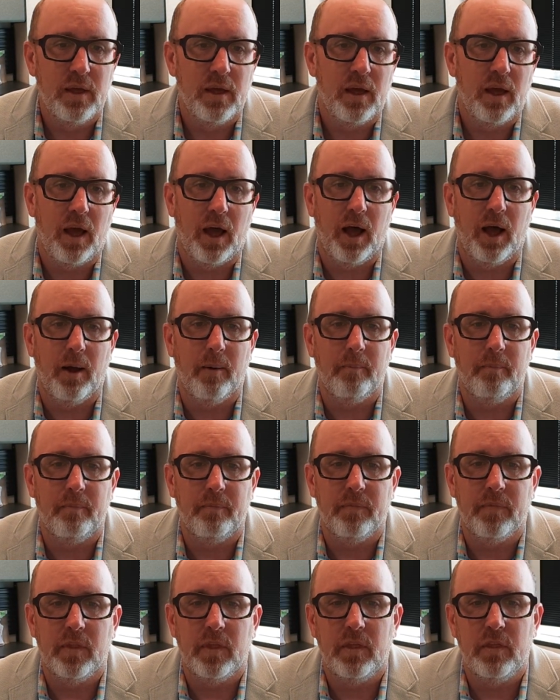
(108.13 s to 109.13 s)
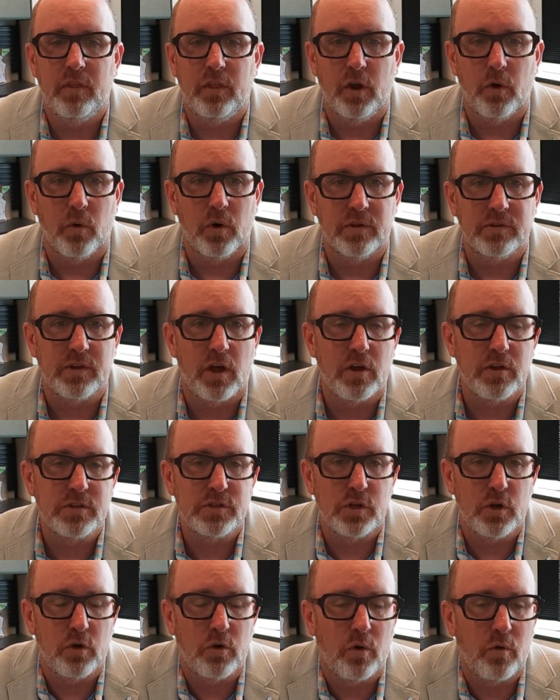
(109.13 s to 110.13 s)
There was
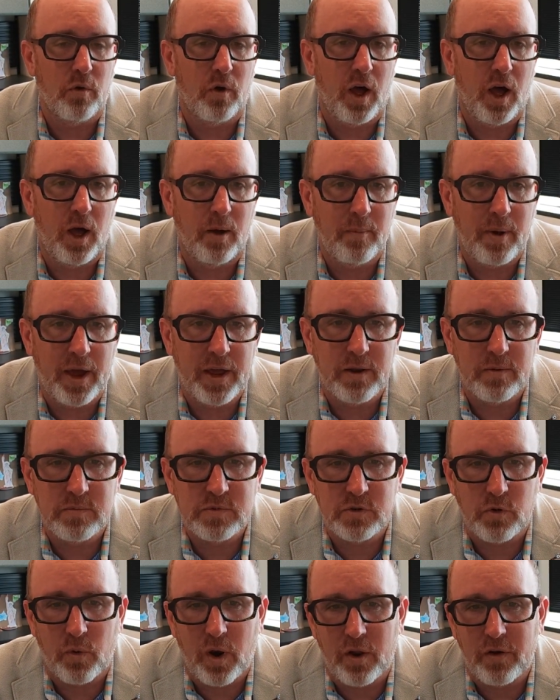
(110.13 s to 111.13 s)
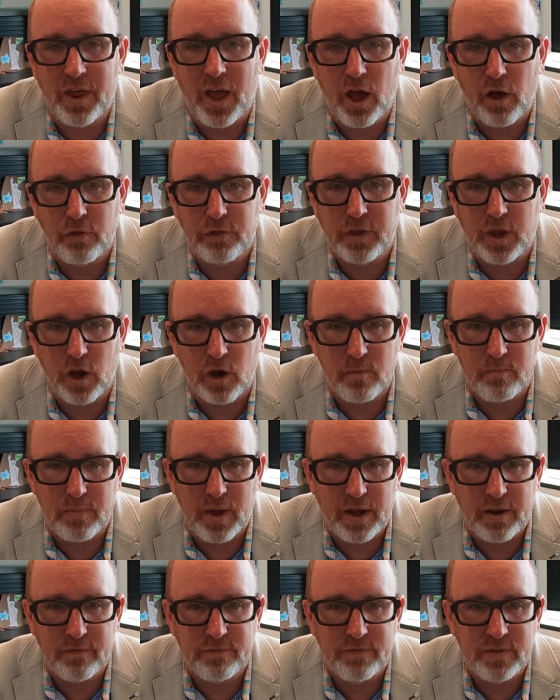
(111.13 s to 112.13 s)
also items around healthcare and
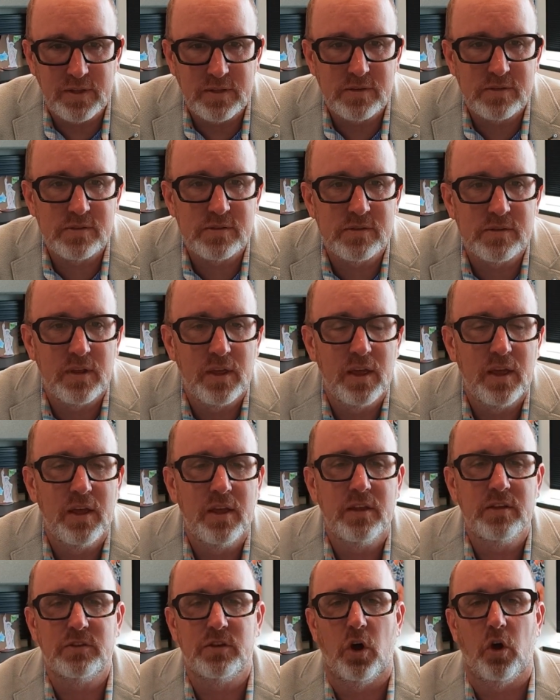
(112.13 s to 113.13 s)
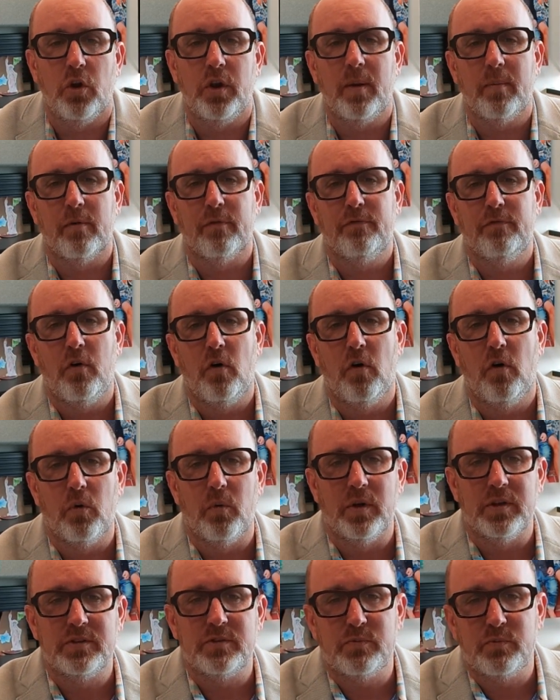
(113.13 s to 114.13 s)
benefits. So number four
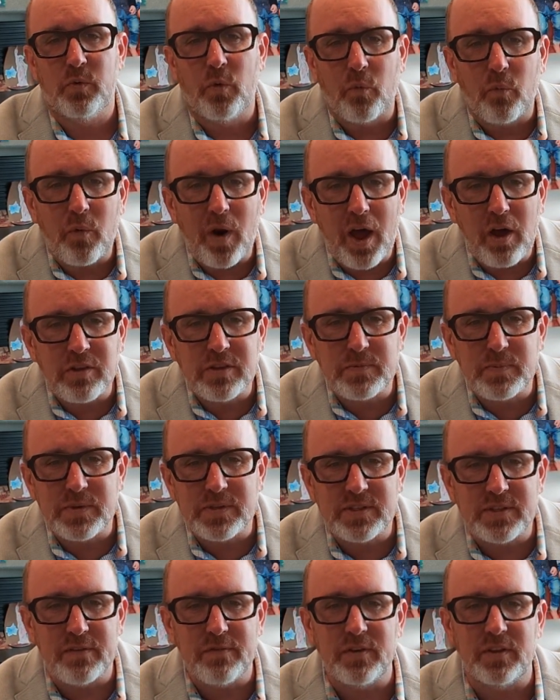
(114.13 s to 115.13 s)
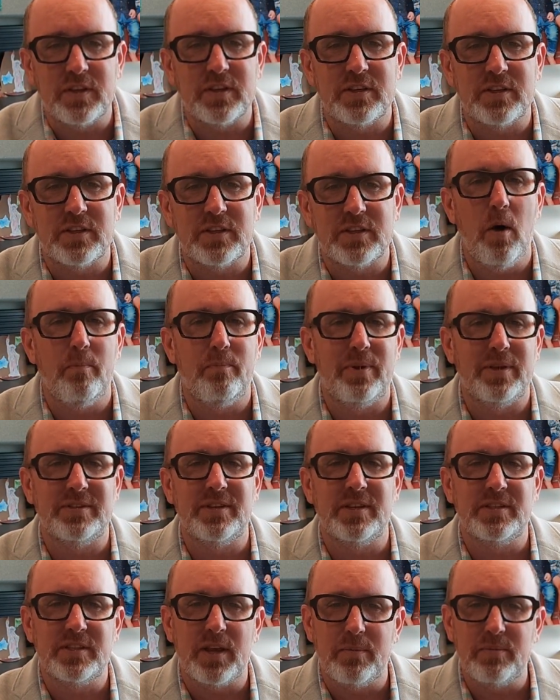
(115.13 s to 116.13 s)
was around specifically small
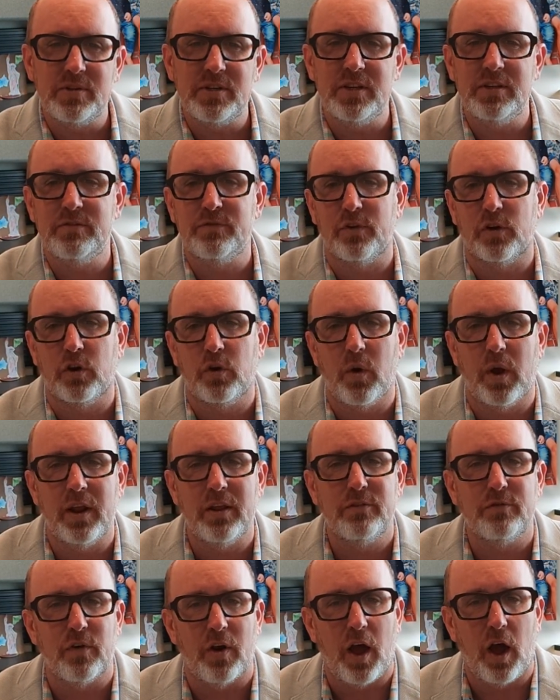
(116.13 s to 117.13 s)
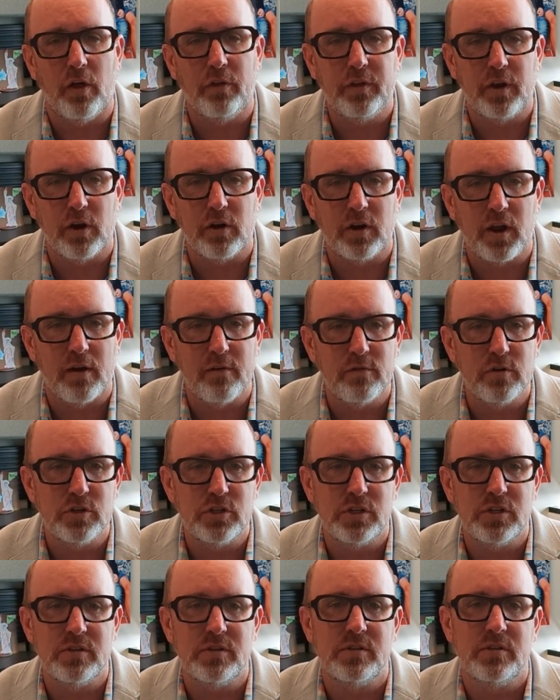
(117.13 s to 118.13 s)
business subsidies for credits for healthcare
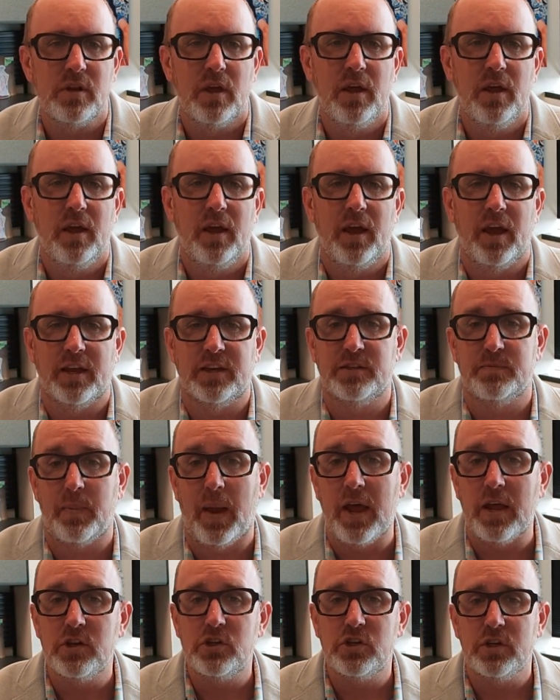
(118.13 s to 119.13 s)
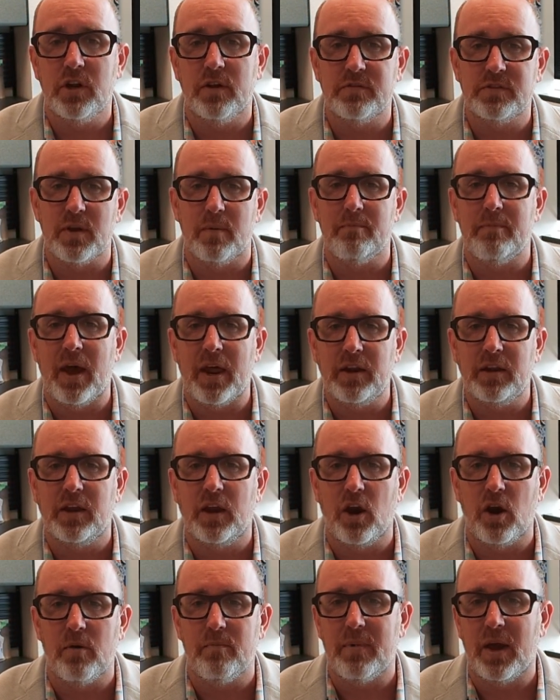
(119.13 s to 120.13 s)
coverages, expansion of some
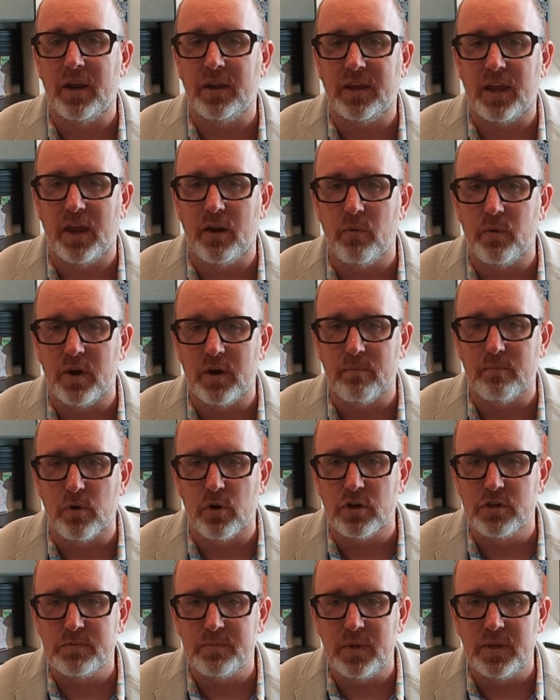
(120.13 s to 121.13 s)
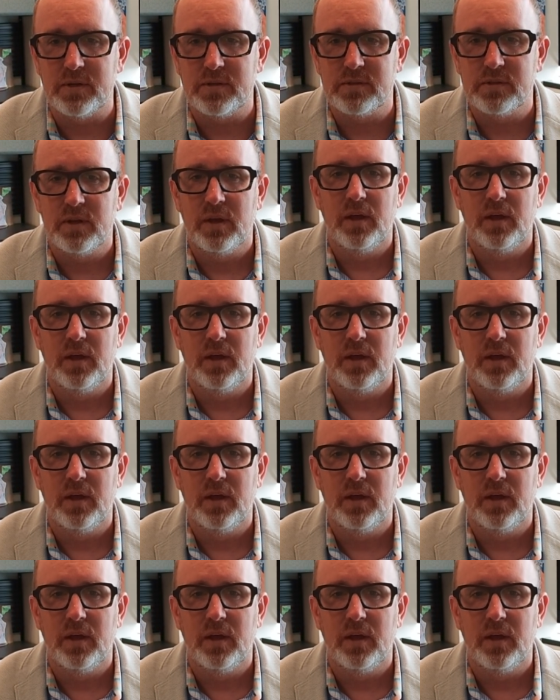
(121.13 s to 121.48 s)
Medicare and Medicaid reimbursements.